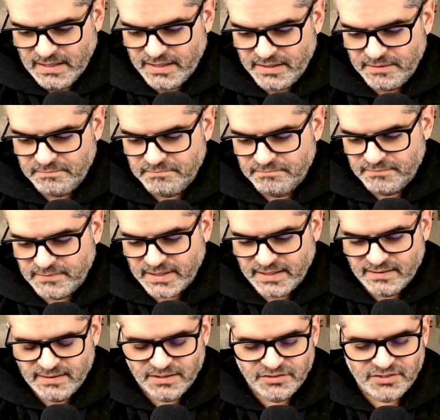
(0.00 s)
I
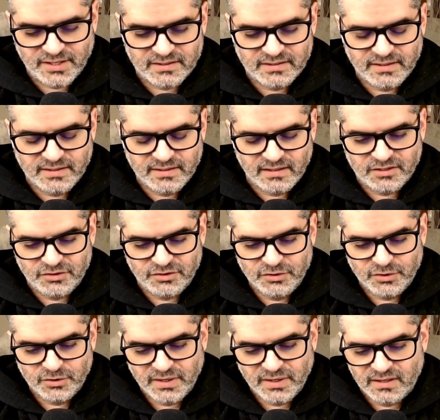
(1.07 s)
I did psychedelics
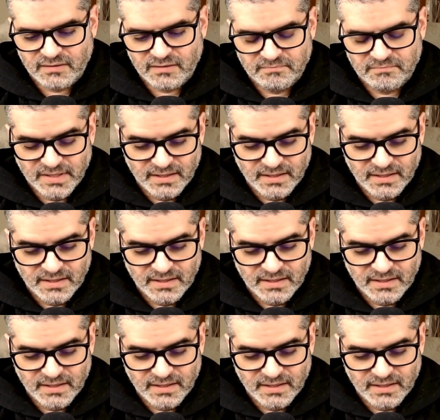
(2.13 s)
during a